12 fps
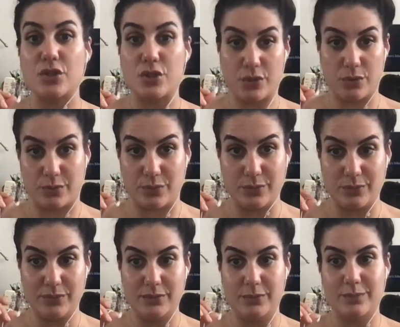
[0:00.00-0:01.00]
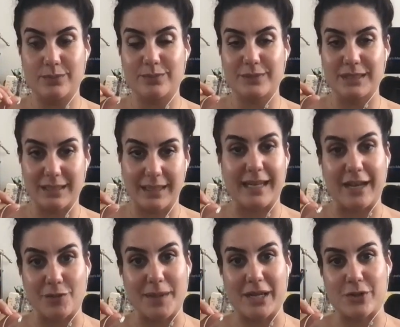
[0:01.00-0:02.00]
to clean out
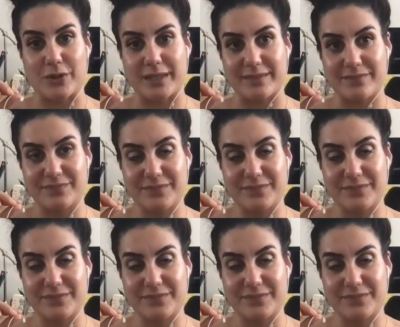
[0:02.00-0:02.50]
your pantry.